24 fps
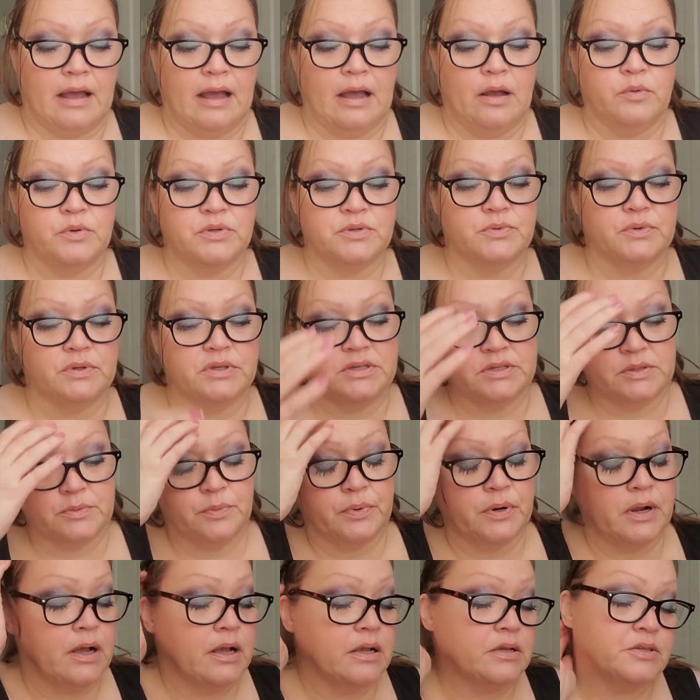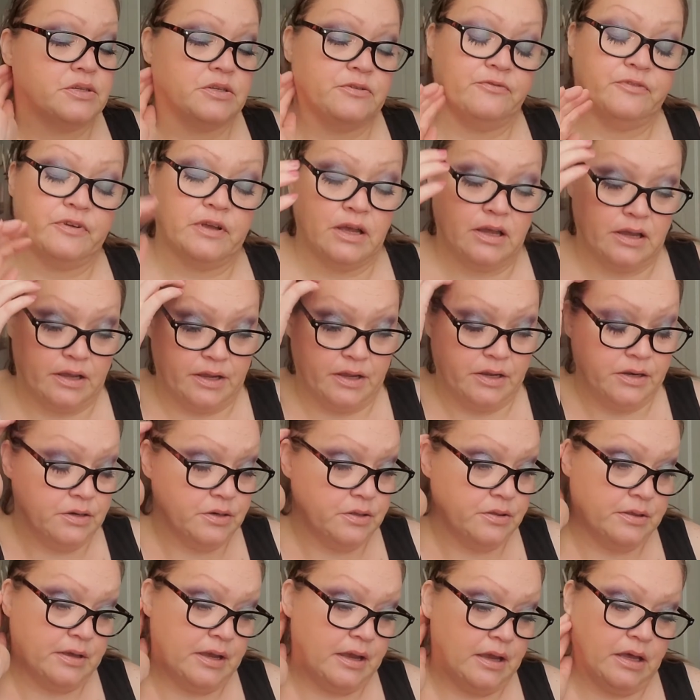I was really surprised to
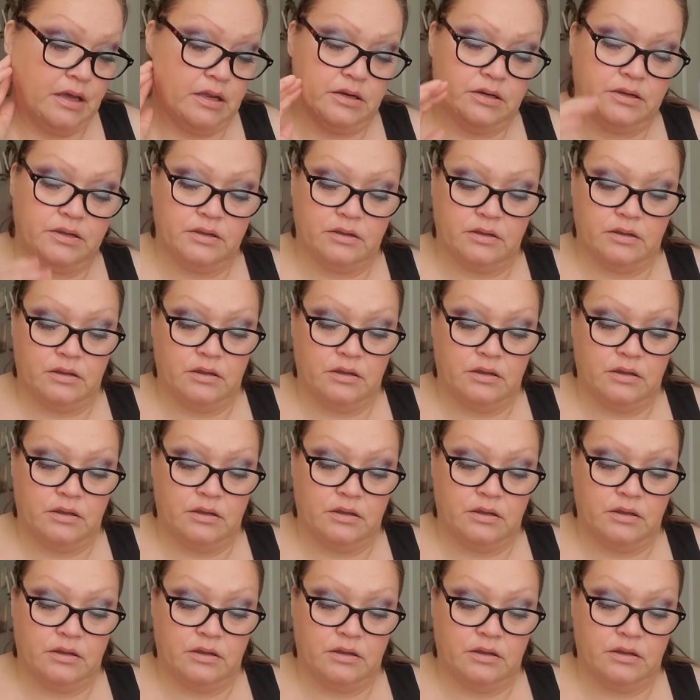find that